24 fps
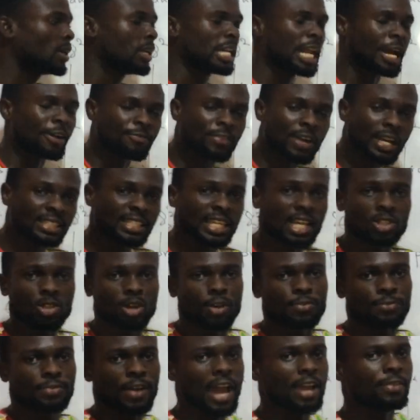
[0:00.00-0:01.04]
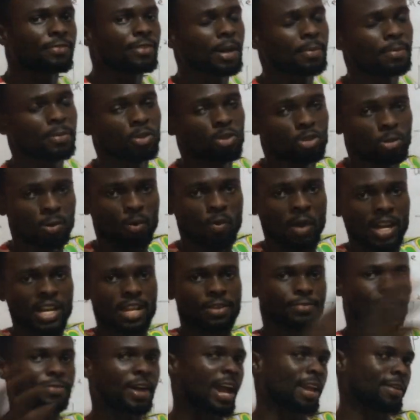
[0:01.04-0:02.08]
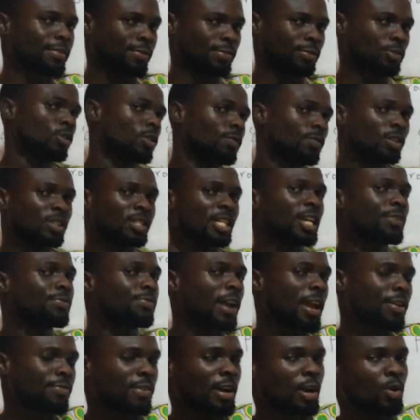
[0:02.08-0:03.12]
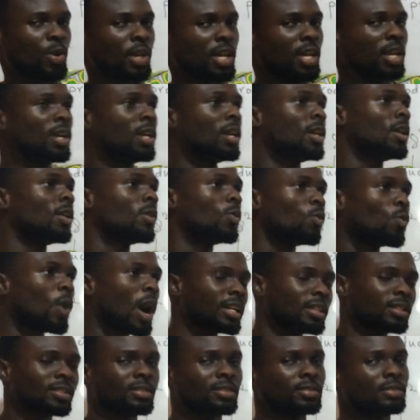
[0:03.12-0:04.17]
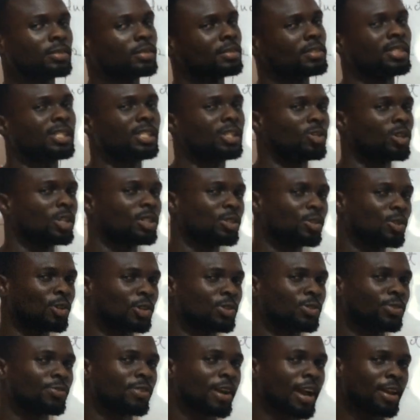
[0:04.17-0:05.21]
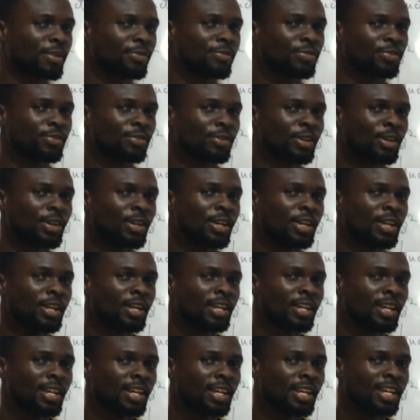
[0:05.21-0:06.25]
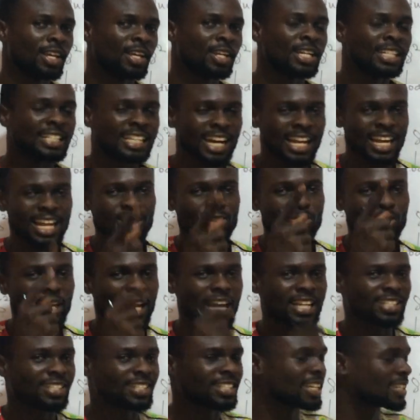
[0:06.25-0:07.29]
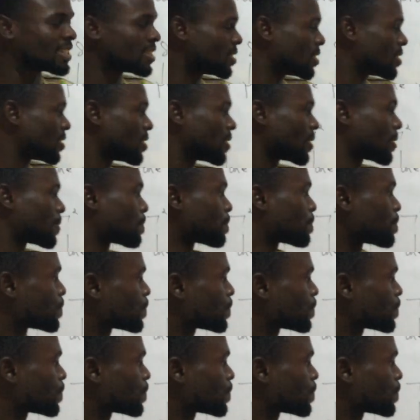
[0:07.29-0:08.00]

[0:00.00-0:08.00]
the factors of 5 happens to be 1 and 5. So if you take 5 away, 1 is not equal to 5. Now let's look at 6.